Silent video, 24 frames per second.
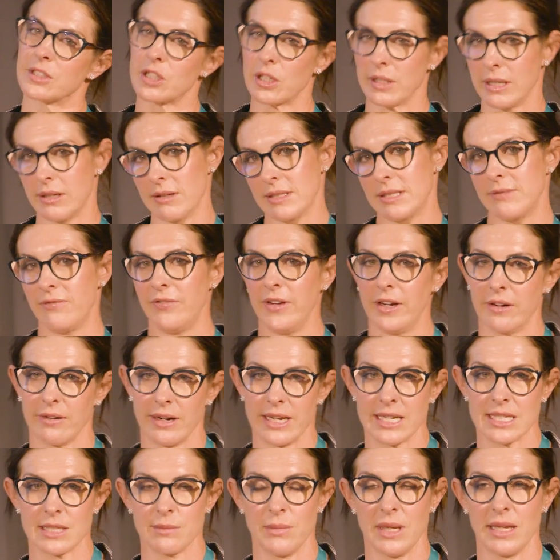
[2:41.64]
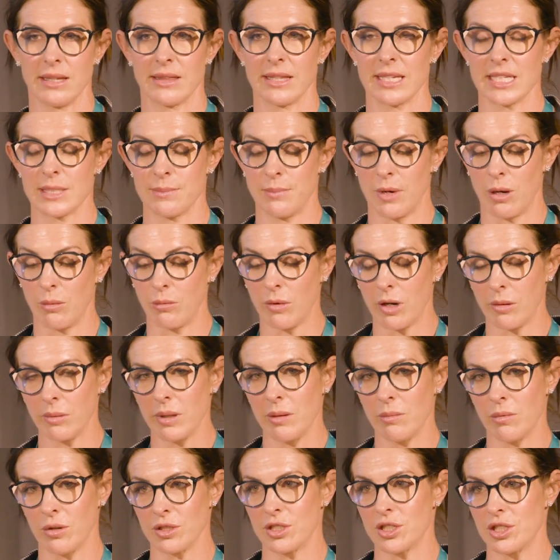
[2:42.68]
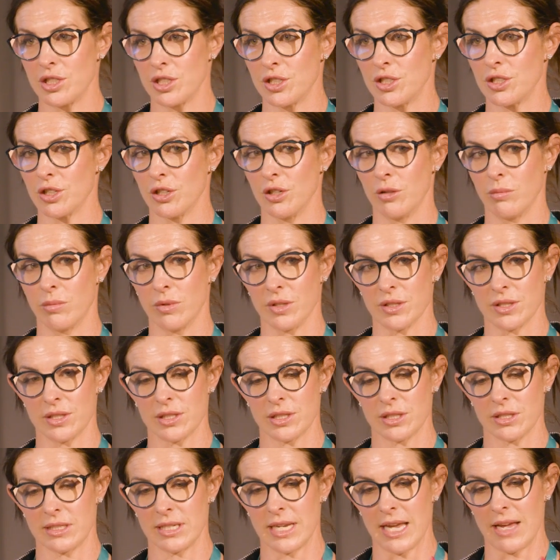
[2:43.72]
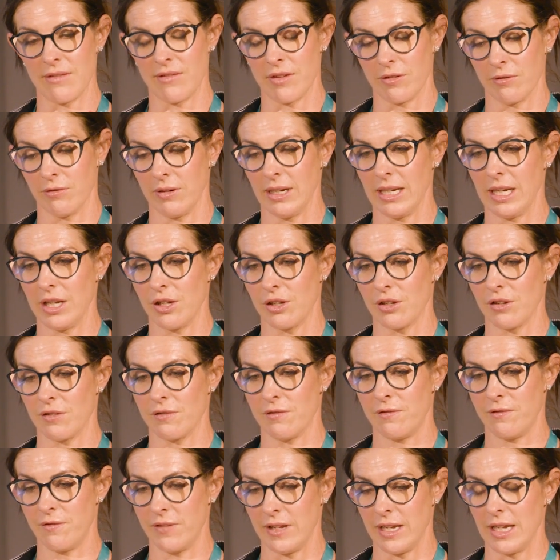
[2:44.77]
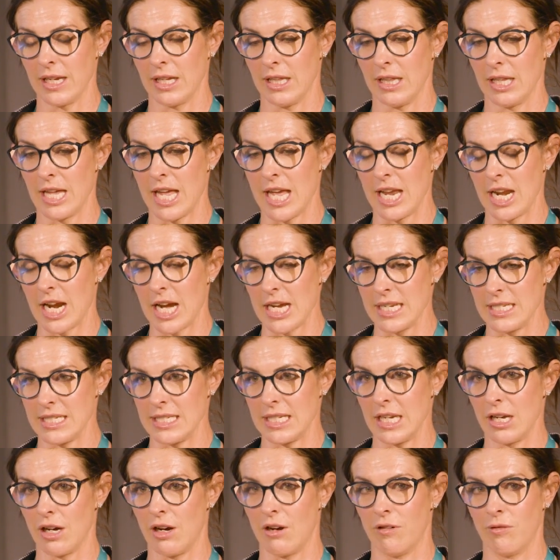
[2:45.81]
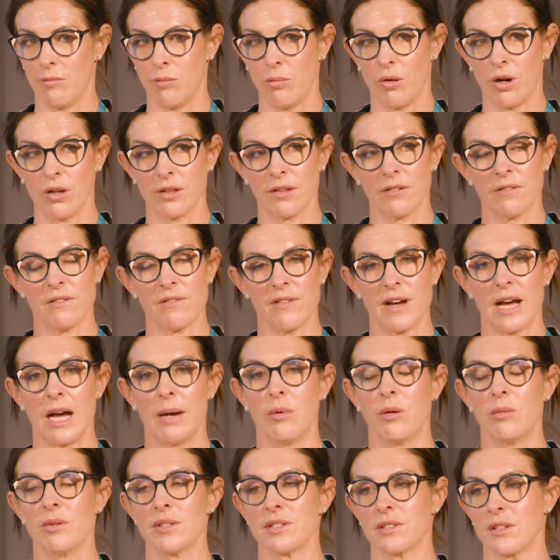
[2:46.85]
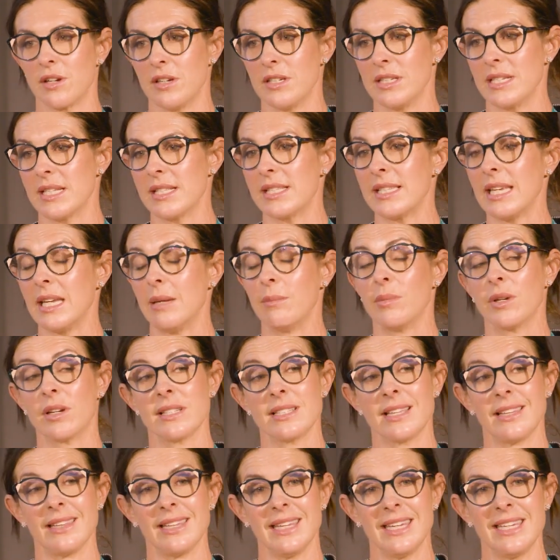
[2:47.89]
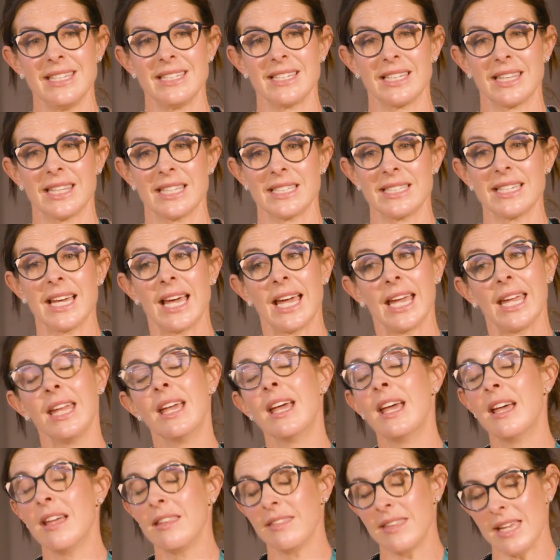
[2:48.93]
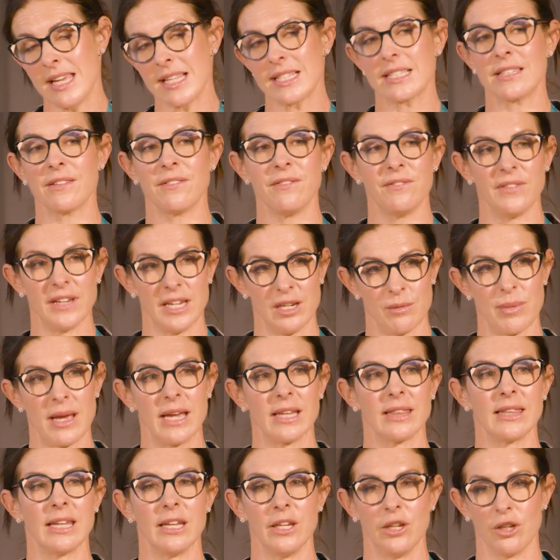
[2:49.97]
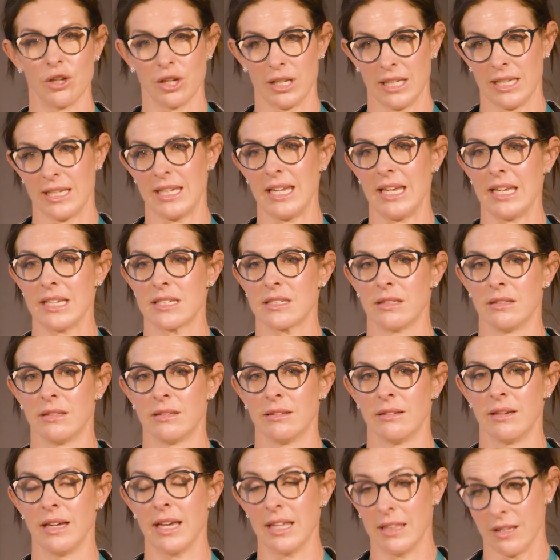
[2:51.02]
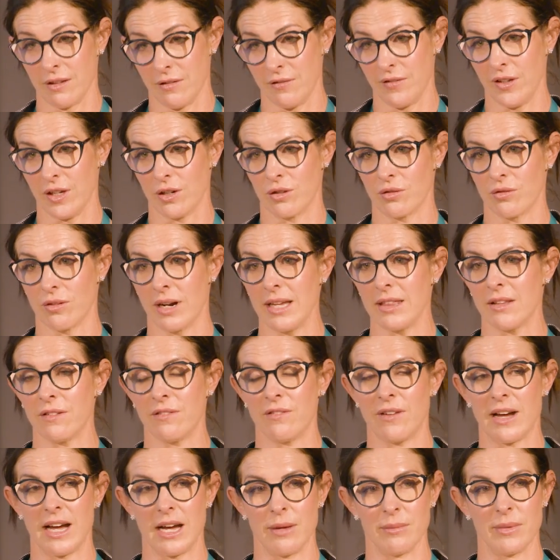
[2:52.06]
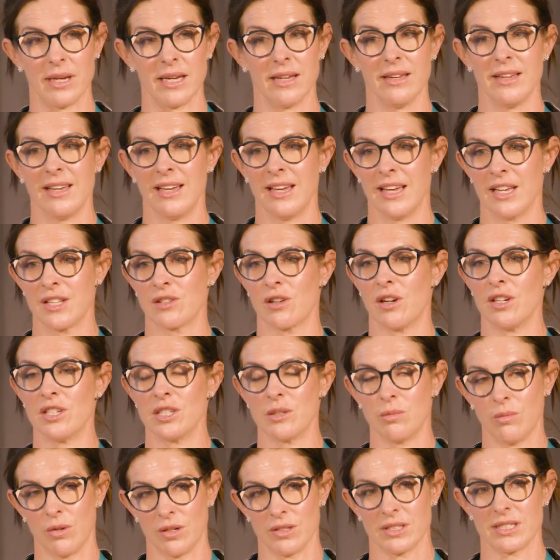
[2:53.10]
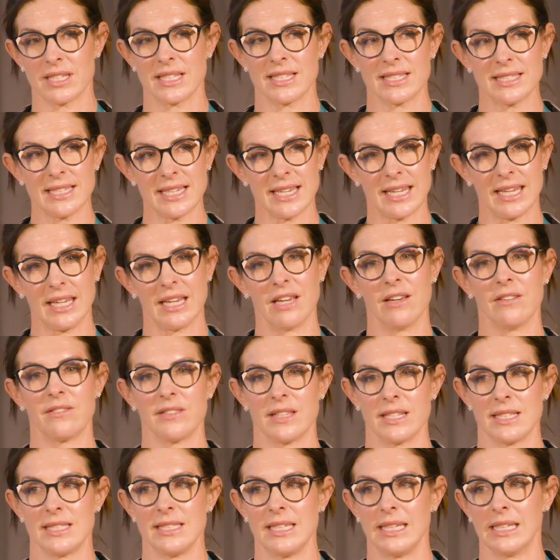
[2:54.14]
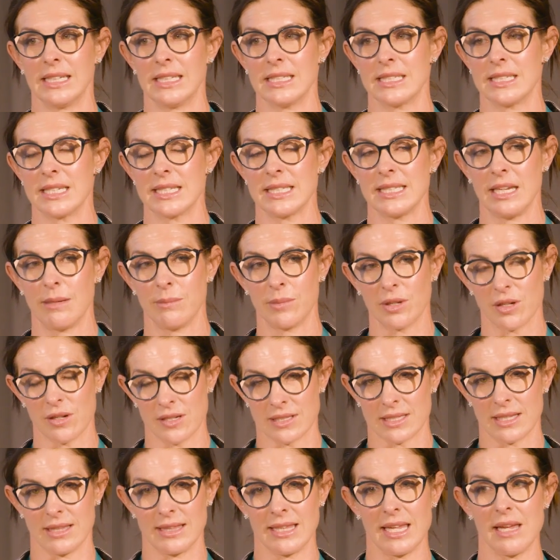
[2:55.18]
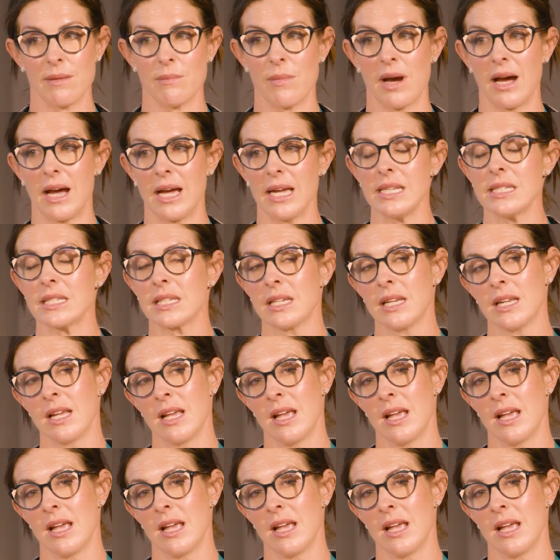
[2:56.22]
so there are various methods. But what we wanted to do was to have a really good feel and idea of what the farmer was going to see, because at the end of the day, that's the feedback that you're going to get in the field, right? The farmer is going to want to see if the sealant is there, because in their mind,